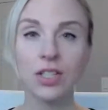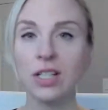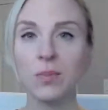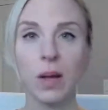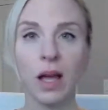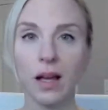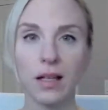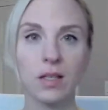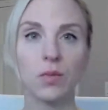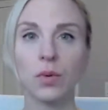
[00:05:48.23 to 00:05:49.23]
just
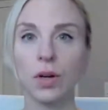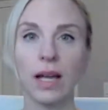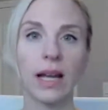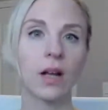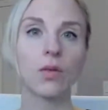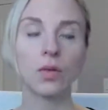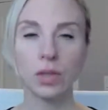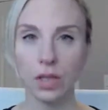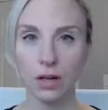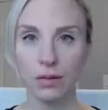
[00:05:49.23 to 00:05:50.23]
because we're getting
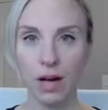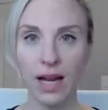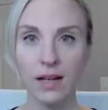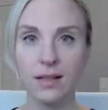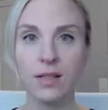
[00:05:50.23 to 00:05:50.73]
older, right?